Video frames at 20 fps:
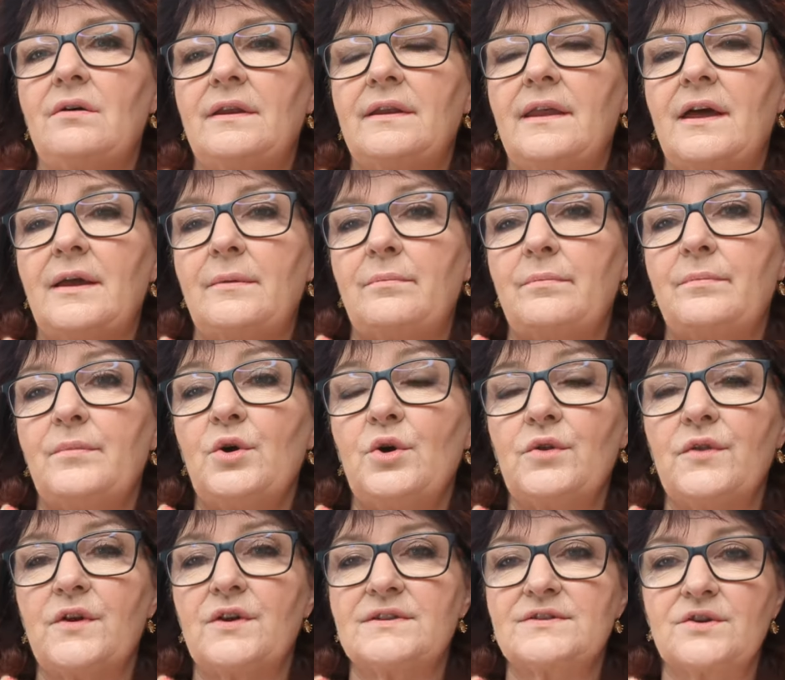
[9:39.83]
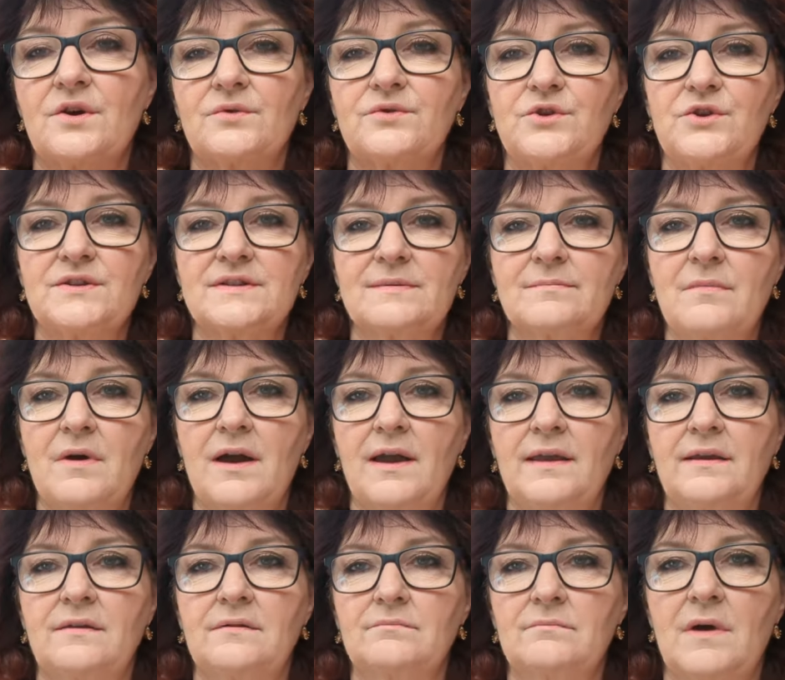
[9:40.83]
And I put those on using
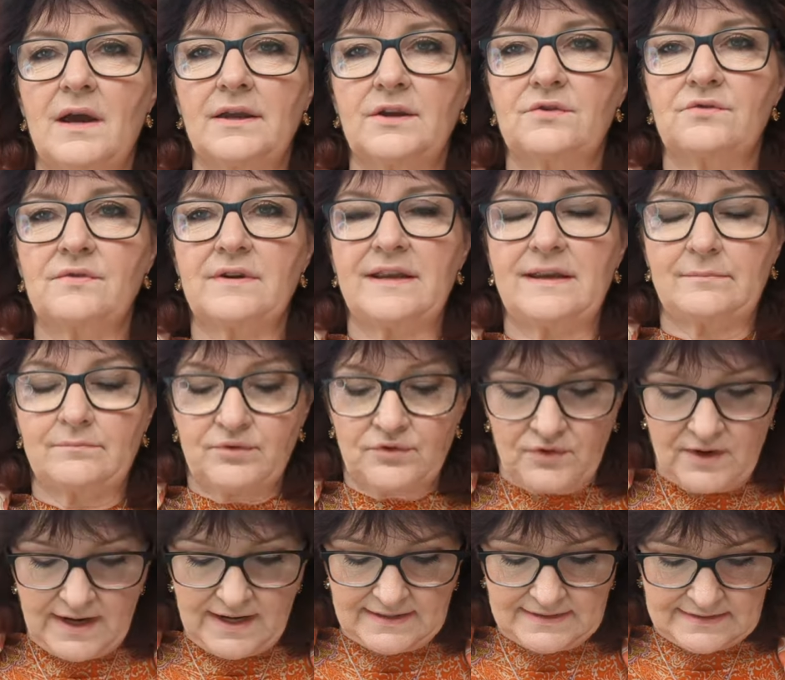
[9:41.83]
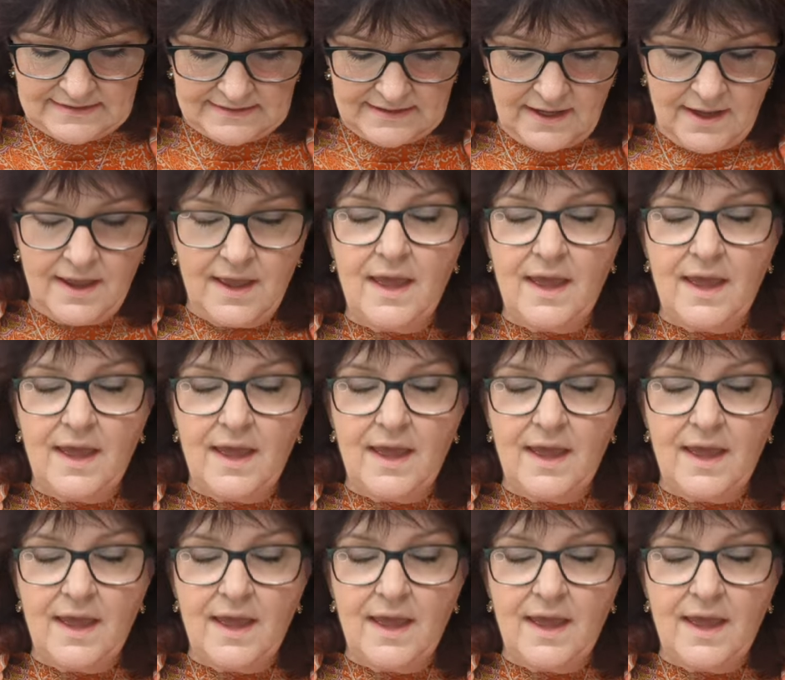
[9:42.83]
my green press